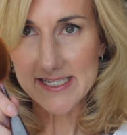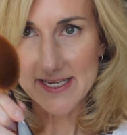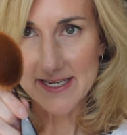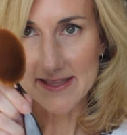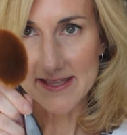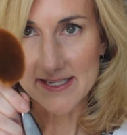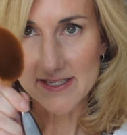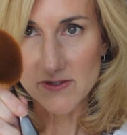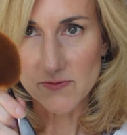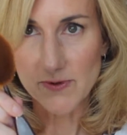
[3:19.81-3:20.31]
not
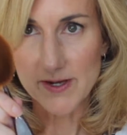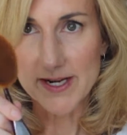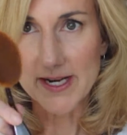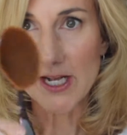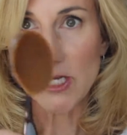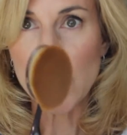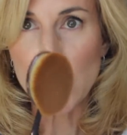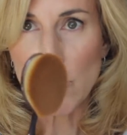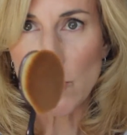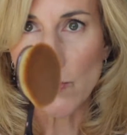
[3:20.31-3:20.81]
this one,
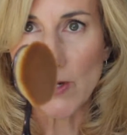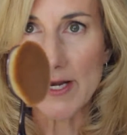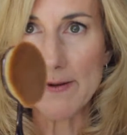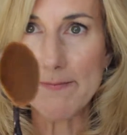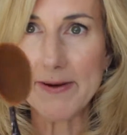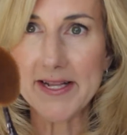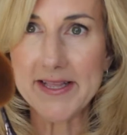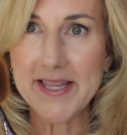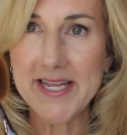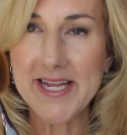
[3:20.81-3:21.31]
a new one,
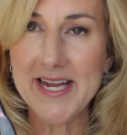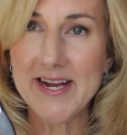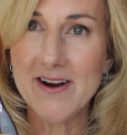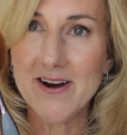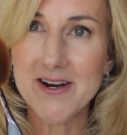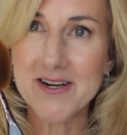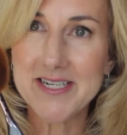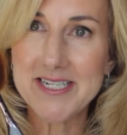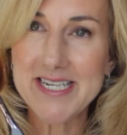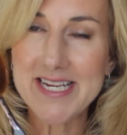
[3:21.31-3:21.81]
but the
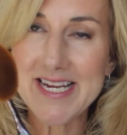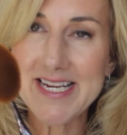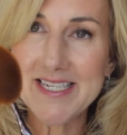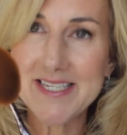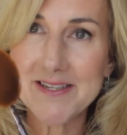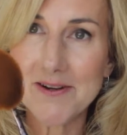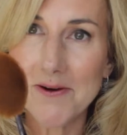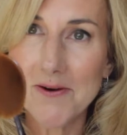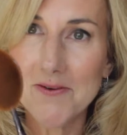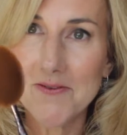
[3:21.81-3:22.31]

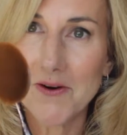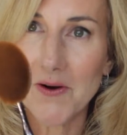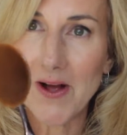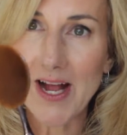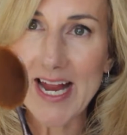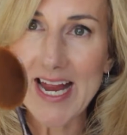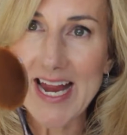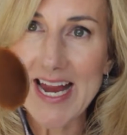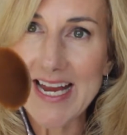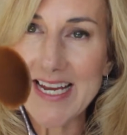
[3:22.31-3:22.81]
Artis Oval
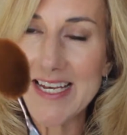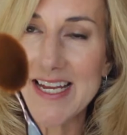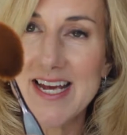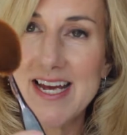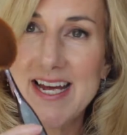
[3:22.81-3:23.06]
8